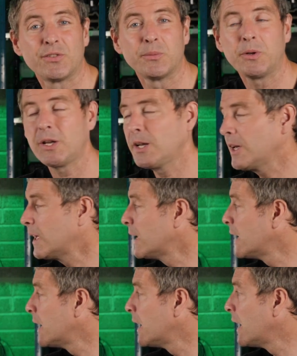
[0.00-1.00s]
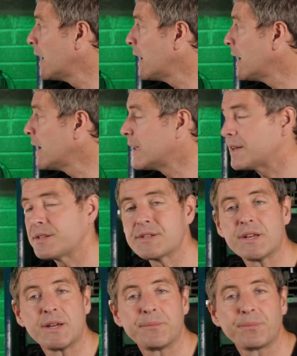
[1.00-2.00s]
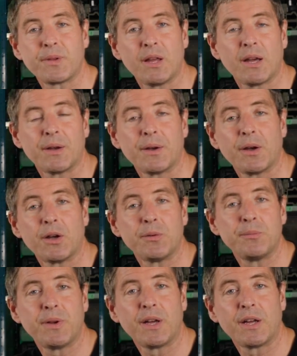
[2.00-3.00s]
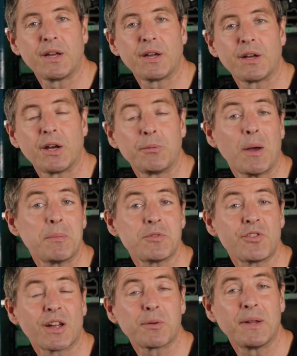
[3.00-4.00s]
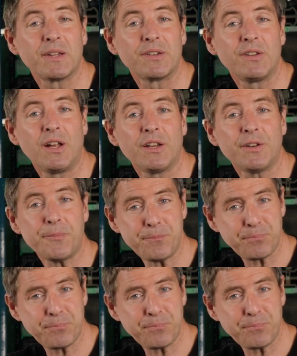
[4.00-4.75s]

for money. And yeah, I'm happy to recommend this light.